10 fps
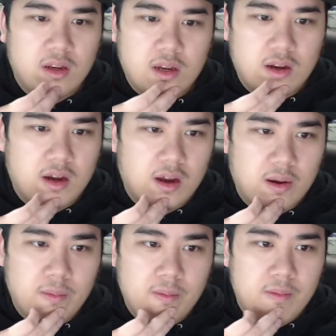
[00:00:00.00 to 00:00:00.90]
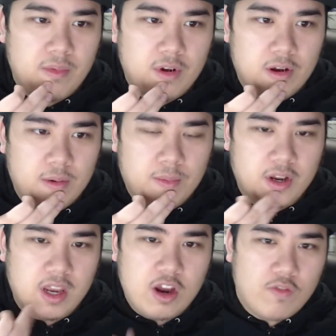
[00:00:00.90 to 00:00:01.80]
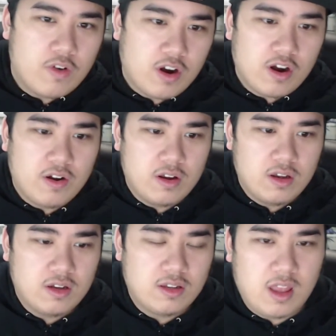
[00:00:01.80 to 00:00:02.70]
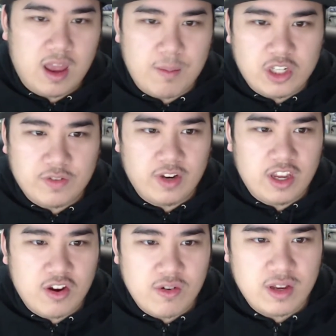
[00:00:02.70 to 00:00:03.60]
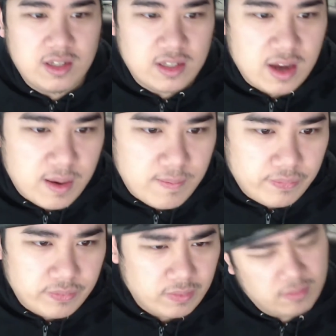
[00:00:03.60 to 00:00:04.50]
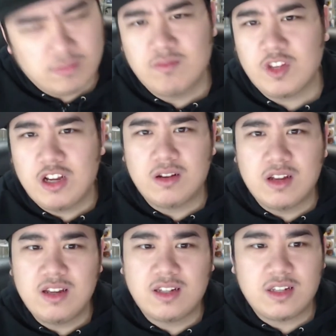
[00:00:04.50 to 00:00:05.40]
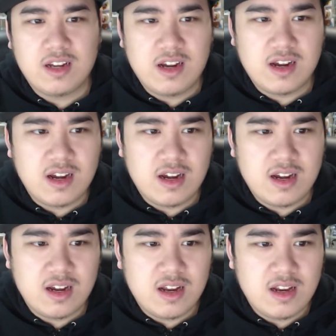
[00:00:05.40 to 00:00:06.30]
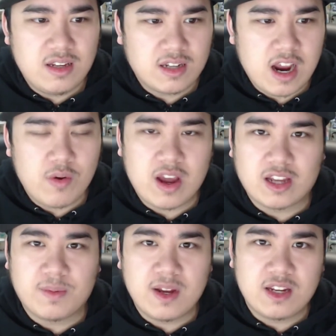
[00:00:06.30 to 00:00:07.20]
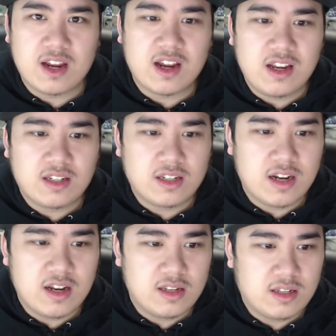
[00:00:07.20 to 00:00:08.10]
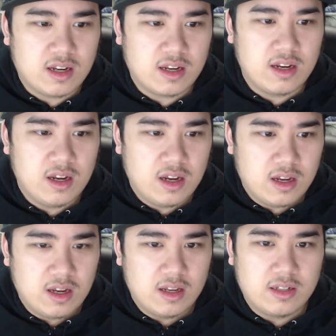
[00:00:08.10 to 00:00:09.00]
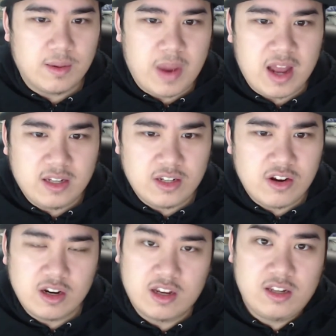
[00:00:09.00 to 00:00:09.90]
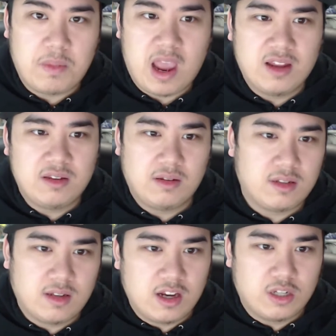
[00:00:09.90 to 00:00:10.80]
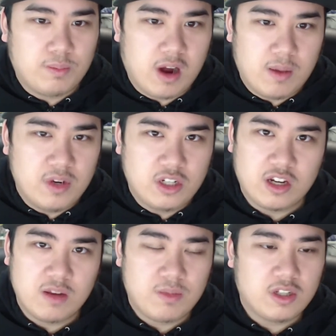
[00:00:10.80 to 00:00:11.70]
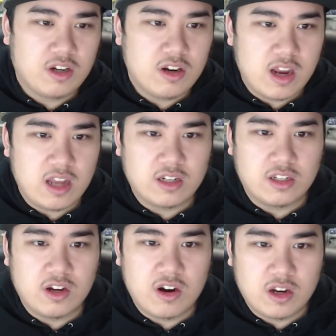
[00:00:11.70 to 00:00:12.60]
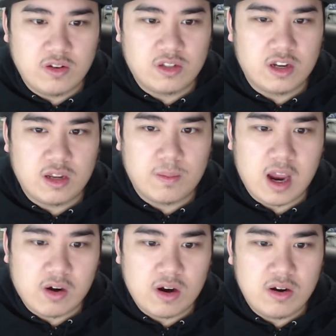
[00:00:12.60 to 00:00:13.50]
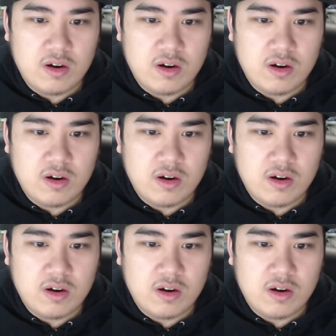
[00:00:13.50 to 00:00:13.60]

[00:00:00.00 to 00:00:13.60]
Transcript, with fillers: Um, but yeah, overall, that music video is... Um, uh, it's uh, it's kind of what I expected, I guess. Uh, it's uh, it's a ballad song, I guess, ballad slash popish type of song. It has guitar acoustic in the background.